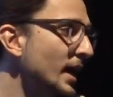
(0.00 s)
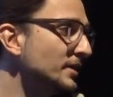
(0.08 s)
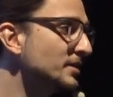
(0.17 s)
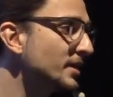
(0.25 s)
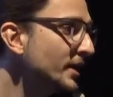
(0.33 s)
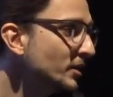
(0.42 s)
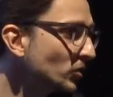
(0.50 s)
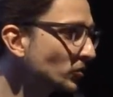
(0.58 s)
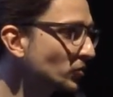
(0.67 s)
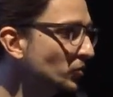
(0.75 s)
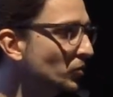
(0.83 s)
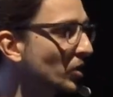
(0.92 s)
and take
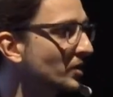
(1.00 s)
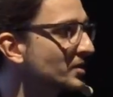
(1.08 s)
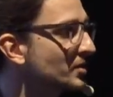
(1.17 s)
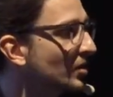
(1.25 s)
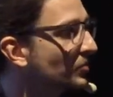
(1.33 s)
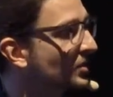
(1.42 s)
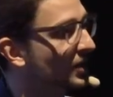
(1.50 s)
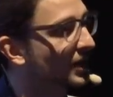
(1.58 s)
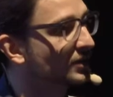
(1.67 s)
those two concepts